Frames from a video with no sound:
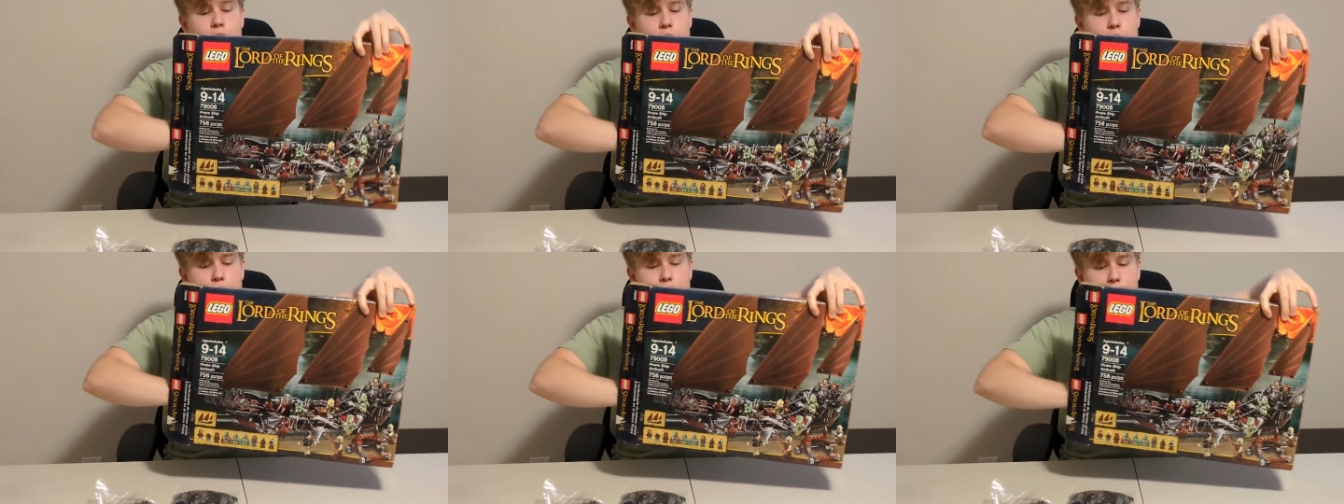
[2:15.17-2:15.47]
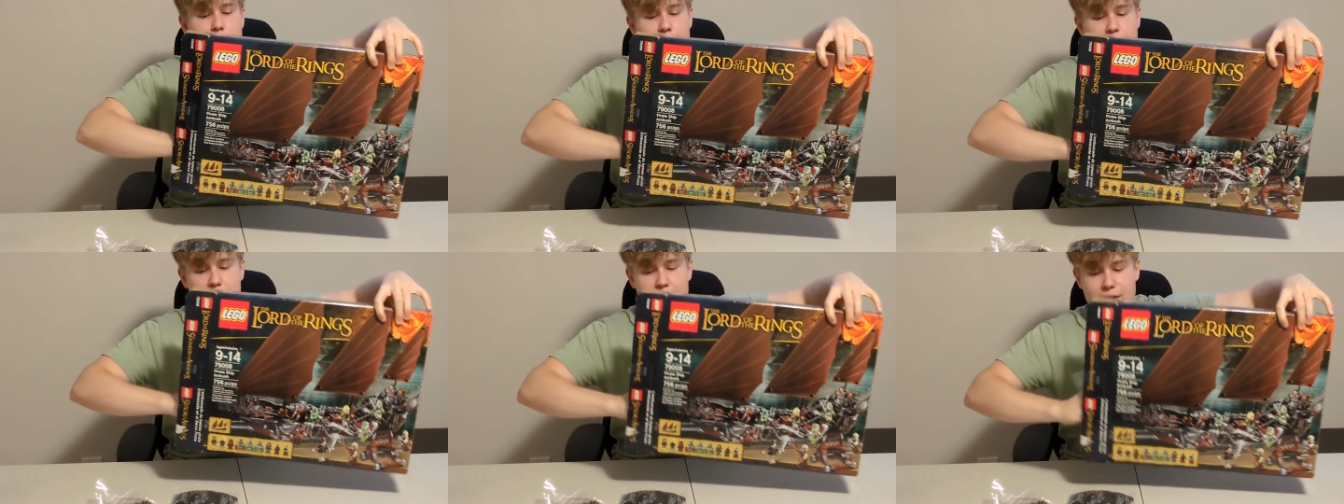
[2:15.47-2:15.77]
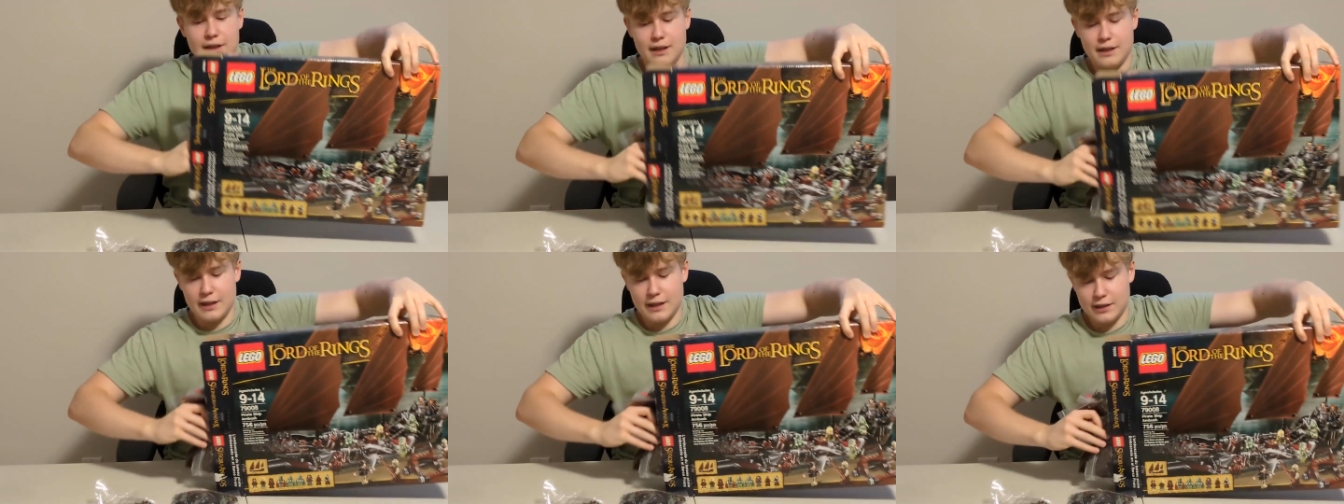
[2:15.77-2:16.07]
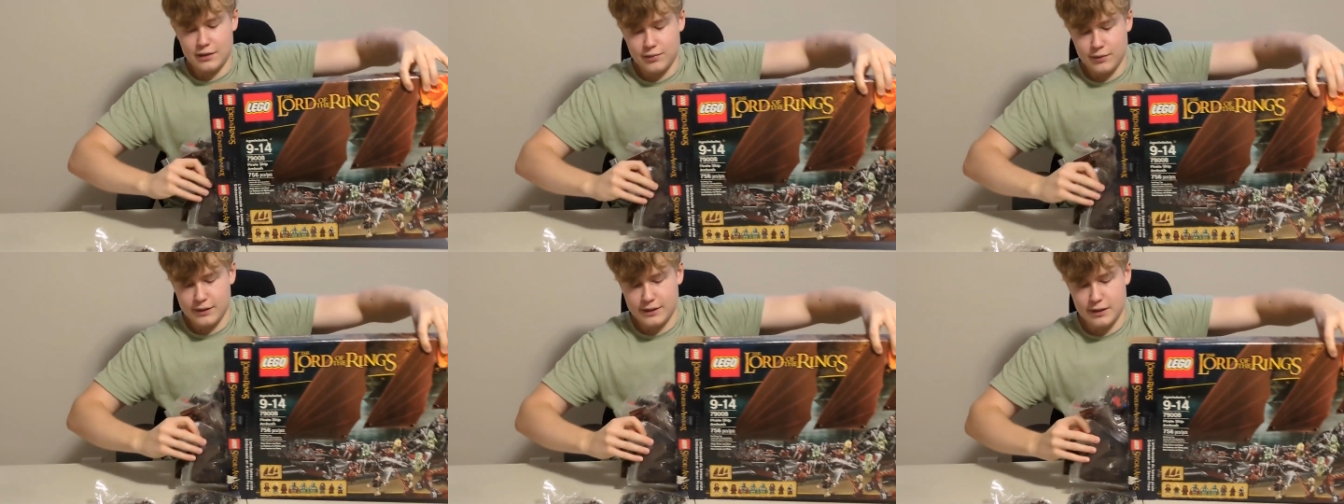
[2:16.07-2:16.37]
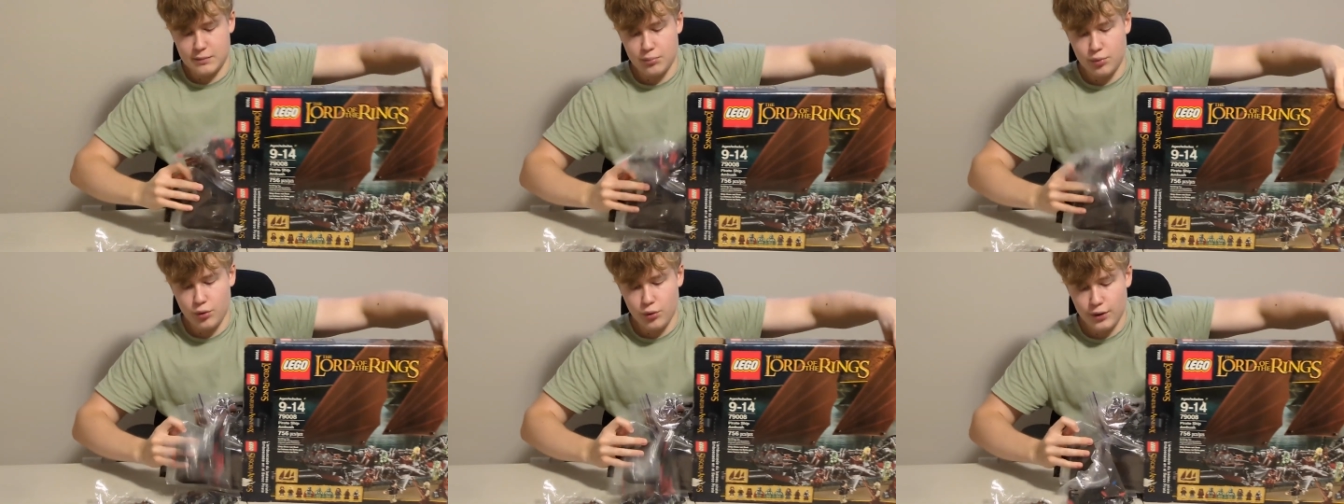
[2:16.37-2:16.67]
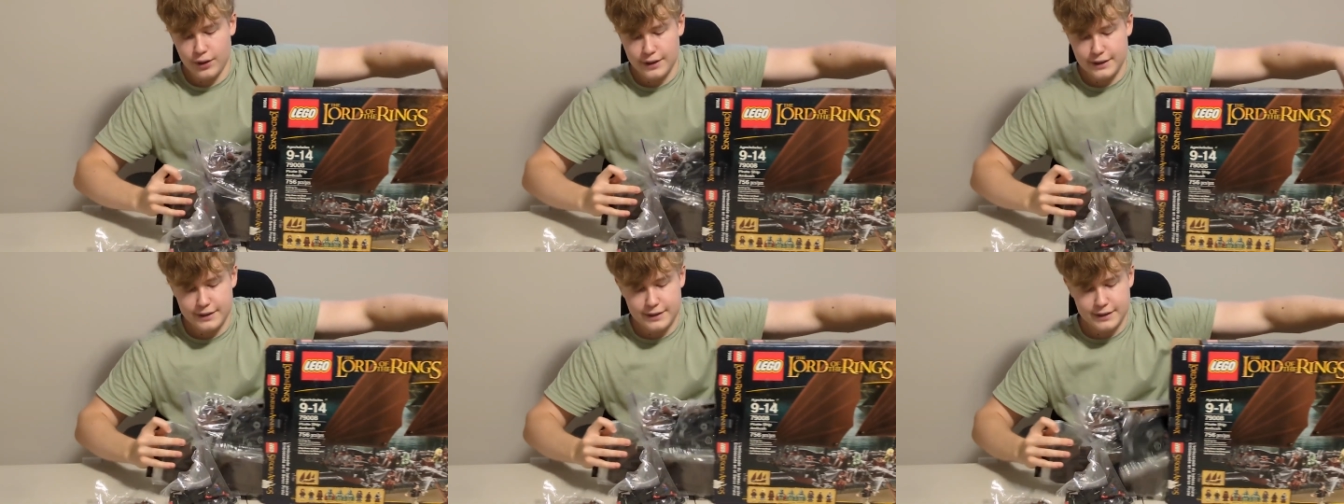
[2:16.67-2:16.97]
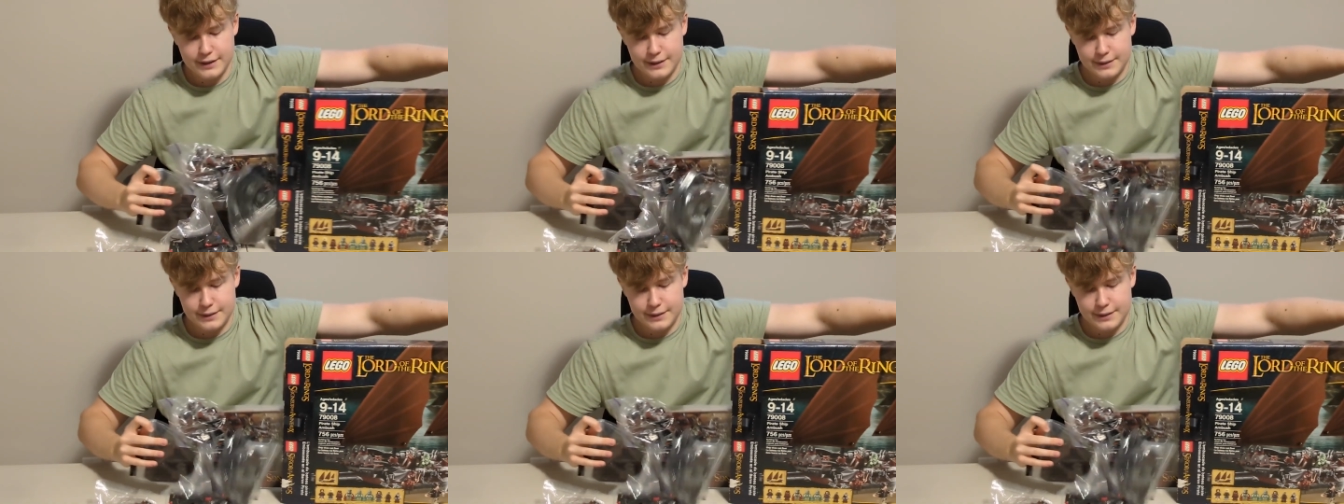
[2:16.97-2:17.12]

I think that's what's important.